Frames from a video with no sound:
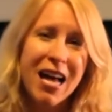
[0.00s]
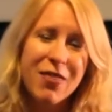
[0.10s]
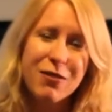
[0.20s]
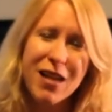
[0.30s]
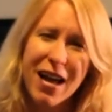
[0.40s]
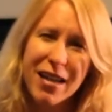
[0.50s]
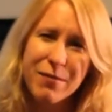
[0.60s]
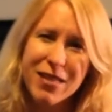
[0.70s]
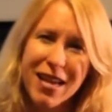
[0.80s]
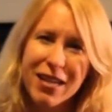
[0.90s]
those
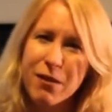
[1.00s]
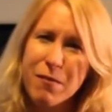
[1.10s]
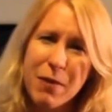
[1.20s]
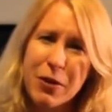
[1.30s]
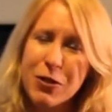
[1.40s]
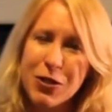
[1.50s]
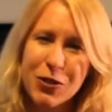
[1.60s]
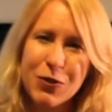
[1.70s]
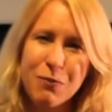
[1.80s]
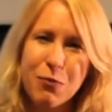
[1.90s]
items that maybe your
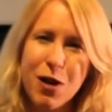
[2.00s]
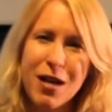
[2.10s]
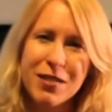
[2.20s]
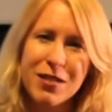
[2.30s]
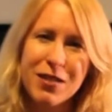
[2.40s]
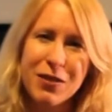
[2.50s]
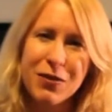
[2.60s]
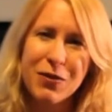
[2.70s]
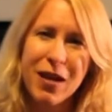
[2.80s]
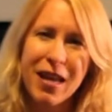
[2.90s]
children brought to
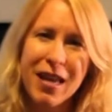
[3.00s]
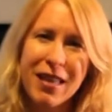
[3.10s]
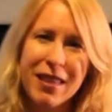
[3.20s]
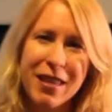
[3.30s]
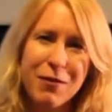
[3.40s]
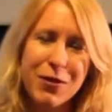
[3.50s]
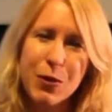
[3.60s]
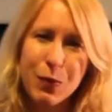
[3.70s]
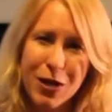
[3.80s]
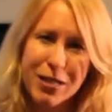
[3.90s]
you and they were too
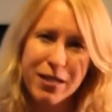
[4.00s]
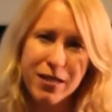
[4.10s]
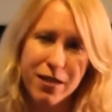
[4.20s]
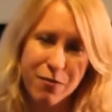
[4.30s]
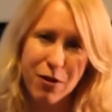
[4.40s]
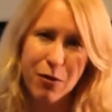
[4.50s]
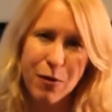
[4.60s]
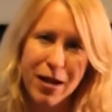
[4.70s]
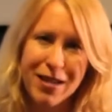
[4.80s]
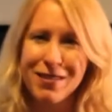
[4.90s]
precious to throw
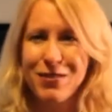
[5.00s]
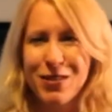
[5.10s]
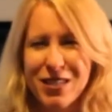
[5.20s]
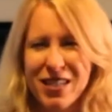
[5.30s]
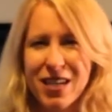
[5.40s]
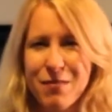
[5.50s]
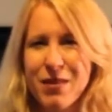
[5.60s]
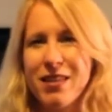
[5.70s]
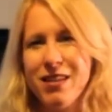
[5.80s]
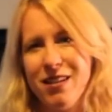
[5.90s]
away, so you stuck them
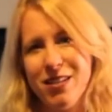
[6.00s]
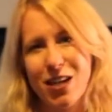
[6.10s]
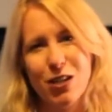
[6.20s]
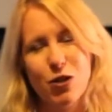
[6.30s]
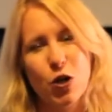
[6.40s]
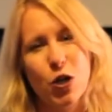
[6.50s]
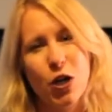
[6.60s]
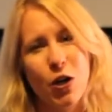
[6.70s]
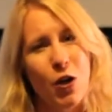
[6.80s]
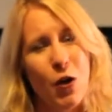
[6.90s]
in the junk drawer.
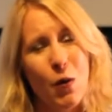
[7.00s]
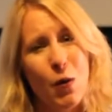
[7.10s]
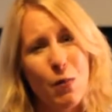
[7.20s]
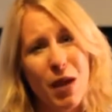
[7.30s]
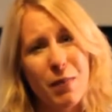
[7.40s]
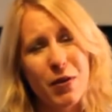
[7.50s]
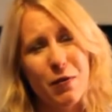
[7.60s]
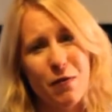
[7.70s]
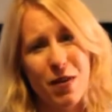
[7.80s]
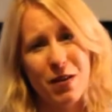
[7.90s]
Or maybe you
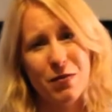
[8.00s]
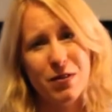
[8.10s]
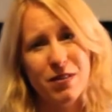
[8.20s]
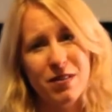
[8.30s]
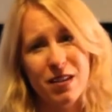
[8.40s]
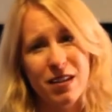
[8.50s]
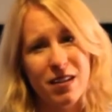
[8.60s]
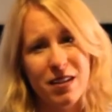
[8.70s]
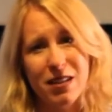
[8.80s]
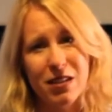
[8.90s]
found
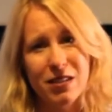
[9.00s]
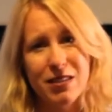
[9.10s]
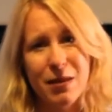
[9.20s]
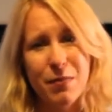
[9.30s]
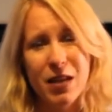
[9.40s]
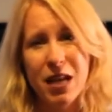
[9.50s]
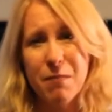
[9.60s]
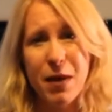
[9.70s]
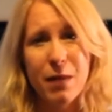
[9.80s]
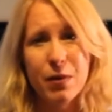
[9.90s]
a little something, a
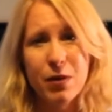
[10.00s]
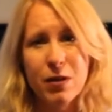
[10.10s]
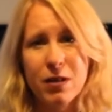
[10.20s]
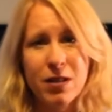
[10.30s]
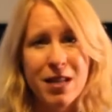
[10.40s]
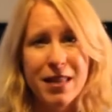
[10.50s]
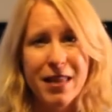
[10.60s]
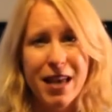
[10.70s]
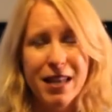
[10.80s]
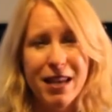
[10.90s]
pebble,
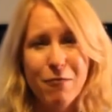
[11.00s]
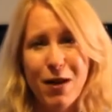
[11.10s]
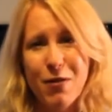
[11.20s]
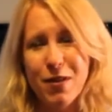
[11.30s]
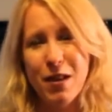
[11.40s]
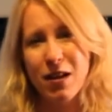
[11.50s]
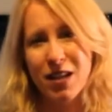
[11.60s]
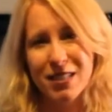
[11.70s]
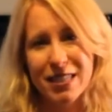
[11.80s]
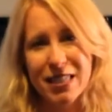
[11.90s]
that rather than
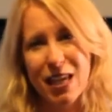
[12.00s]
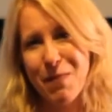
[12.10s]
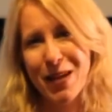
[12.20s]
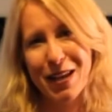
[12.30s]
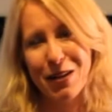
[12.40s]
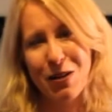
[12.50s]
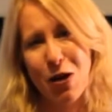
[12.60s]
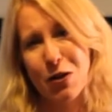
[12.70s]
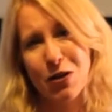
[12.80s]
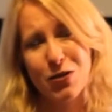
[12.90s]
skipping it
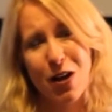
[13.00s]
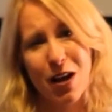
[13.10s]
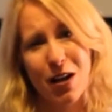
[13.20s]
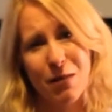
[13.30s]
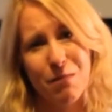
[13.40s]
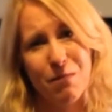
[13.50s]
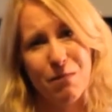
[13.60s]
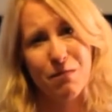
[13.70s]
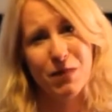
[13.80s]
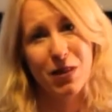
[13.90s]
along a
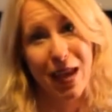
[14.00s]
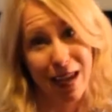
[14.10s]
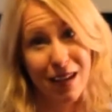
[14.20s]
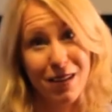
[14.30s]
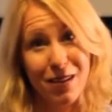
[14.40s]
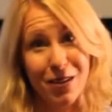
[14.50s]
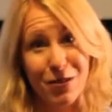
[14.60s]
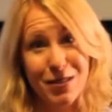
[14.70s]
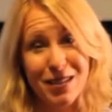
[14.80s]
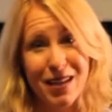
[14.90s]
lake, you
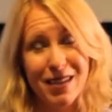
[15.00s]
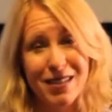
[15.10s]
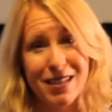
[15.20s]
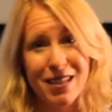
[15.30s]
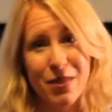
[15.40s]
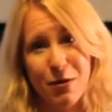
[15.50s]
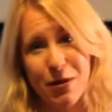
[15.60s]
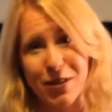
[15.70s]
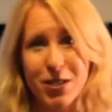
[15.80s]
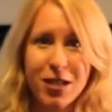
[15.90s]
decided to throw
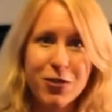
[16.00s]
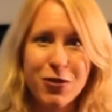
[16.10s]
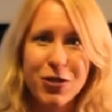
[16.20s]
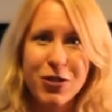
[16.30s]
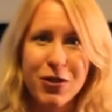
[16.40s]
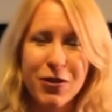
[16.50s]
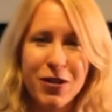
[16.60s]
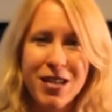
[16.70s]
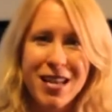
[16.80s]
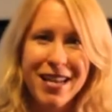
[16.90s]
it in your junk drawer too.
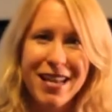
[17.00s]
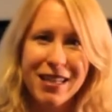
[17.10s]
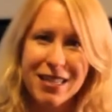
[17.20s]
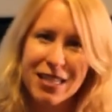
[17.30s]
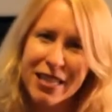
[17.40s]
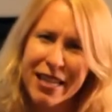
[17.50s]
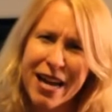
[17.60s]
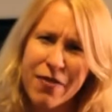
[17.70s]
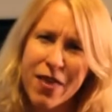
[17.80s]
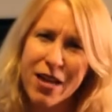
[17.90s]
Now let's clean
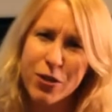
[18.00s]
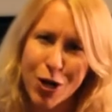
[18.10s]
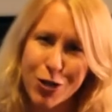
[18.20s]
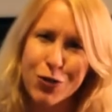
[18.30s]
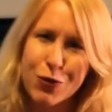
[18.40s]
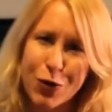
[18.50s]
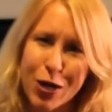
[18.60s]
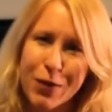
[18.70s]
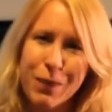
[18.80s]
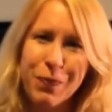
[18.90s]
out that junk
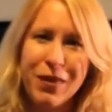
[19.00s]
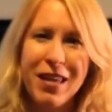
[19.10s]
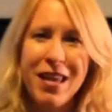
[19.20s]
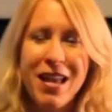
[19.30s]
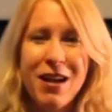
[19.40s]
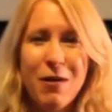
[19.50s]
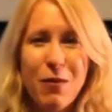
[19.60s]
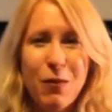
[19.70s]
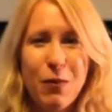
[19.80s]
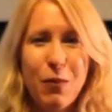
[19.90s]
drawer.
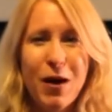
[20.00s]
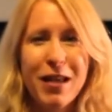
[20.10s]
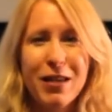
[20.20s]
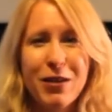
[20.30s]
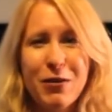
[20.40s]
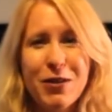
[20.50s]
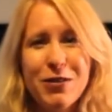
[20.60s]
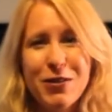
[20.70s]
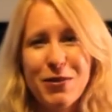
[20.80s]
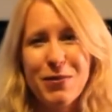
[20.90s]
What you can
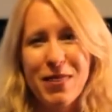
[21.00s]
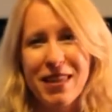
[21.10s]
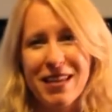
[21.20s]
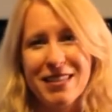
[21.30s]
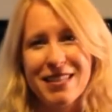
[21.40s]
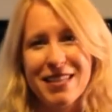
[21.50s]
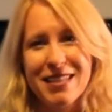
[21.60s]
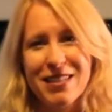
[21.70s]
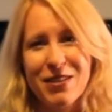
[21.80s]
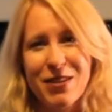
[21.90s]
do with this
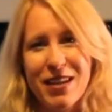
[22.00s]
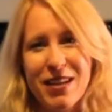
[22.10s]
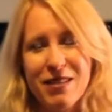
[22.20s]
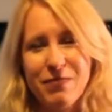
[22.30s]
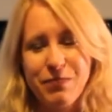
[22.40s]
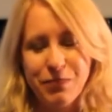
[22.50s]
is you can